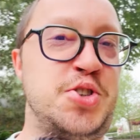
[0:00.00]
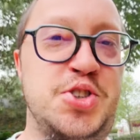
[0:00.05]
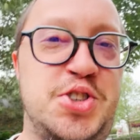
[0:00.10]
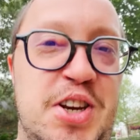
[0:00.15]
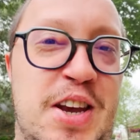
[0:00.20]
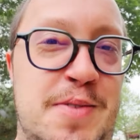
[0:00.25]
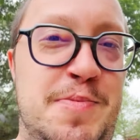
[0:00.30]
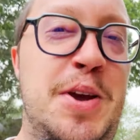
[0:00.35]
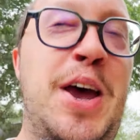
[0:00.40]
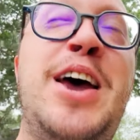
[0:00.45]
a
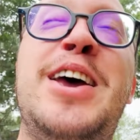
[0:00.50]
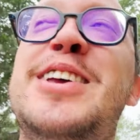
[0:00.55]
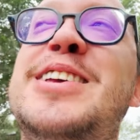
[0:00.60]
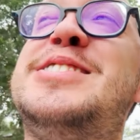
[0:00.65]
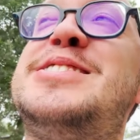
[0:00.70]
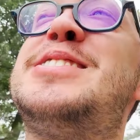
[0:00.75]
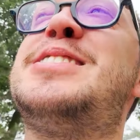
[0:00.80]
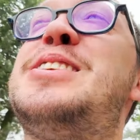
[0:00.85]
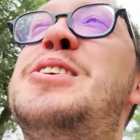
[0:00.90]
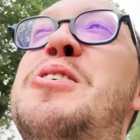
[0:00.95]
shame
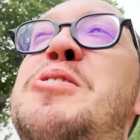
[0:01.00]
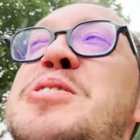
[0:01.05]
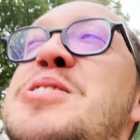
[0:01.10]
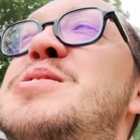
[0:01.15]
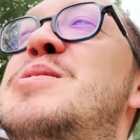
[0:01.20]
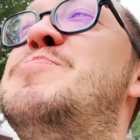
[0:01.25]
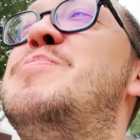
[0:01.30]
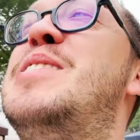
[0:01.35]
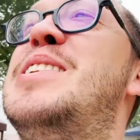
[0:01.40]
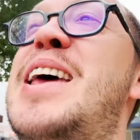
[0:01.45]
it's
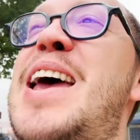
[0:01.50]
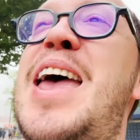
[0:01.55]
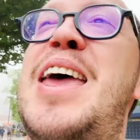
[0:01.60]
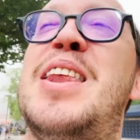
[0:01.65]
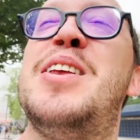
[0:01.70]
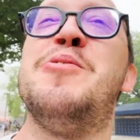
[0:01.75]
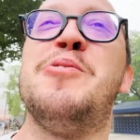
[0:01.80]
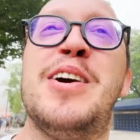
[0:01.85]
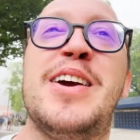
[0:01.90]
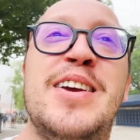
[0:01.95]
closed, but
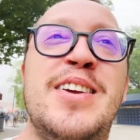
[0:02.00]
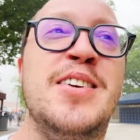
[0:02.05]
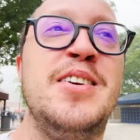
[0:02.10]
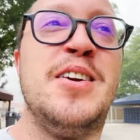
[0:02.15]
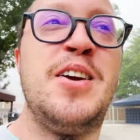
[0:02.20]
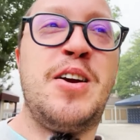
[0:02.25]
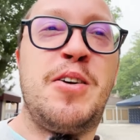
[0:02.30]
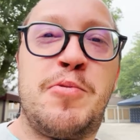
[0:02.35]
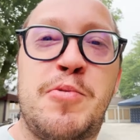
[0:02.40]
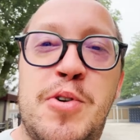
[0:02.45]
anyway,
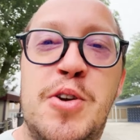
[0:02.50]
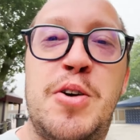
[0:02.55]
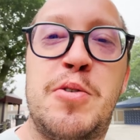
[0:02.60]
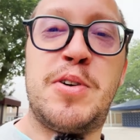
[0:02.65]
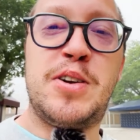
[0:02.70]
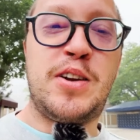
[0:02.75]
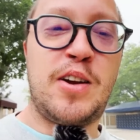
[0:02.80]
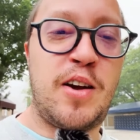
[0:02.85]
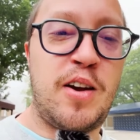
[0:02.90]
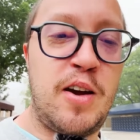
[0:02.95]
we're
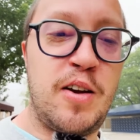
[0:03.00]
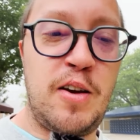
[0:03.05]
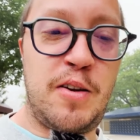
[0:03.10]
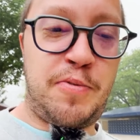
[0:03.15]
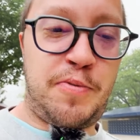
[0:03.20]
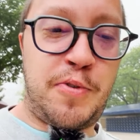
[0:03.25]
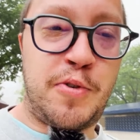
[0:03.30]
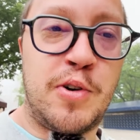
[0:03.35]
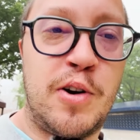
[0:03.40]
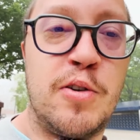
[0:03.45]
going
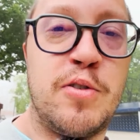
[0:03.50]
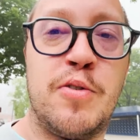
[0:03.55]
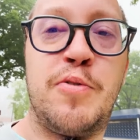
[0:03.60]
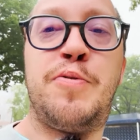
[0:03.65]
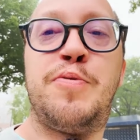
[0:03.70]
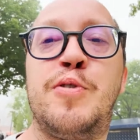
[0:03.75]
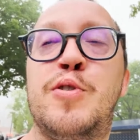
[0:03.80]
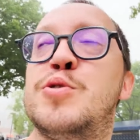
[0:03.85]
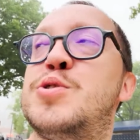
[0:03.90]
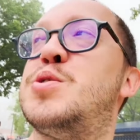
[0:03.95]
for our
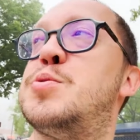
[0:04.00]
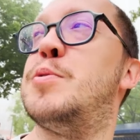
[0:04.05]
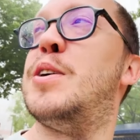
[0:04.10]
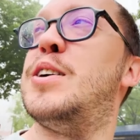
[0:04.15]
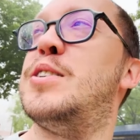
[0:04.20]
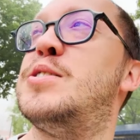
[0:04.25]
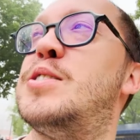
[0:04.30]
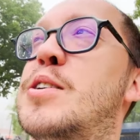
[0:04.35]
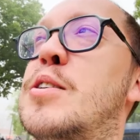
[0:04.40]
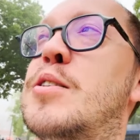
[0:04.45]
first
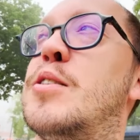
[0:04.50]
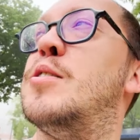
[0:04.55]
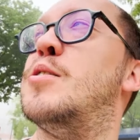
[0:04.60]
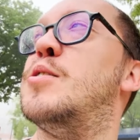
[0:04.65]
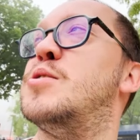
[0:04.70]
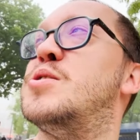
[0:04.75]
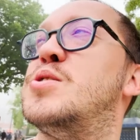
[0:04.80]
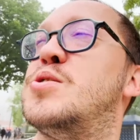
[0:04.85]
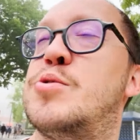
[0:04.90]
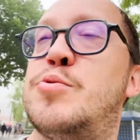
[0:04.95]
ride
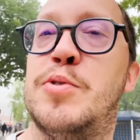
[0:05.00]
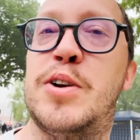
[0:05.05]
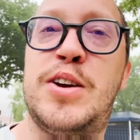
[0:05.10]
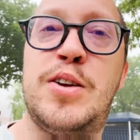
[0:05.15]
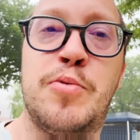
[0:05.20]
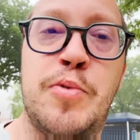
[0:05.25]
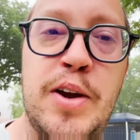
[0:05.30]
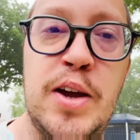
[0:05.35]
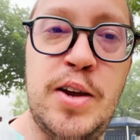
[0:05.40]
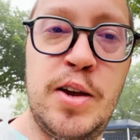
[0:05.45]
straight
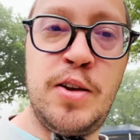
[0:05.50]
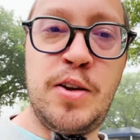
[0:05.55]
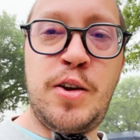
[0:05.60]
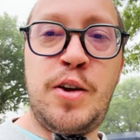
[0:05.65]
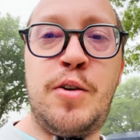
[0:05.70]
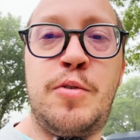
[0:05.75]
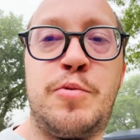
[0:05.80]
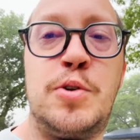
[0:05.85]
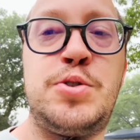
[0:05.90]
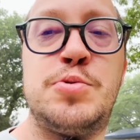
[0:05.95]
away,
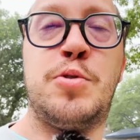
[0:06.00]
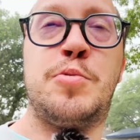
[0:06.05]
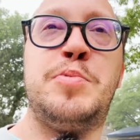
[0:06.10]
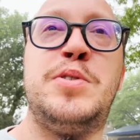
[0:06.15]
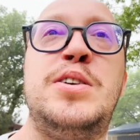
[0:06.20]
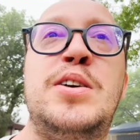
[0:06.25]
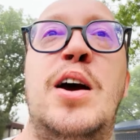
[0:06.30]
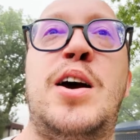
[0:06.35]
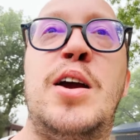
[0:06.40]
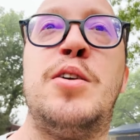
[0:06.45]
which will
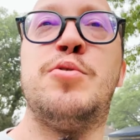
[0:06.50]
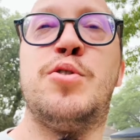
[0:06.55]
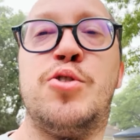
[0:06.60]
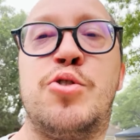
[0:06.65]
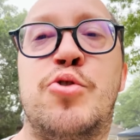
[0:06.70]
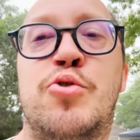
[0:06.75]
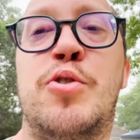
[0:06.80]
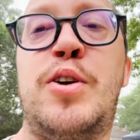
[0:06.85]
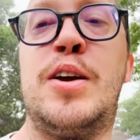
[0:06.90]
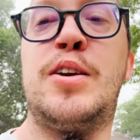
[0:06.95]
be Iron
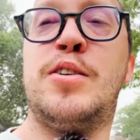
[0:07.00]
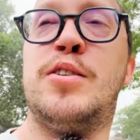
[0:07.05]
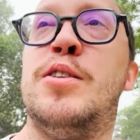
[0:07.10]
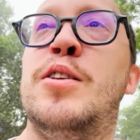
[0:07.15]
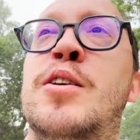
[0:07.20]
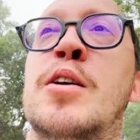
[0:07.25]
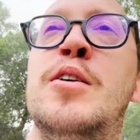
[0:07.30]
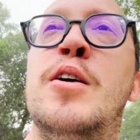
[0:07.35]
Dragon,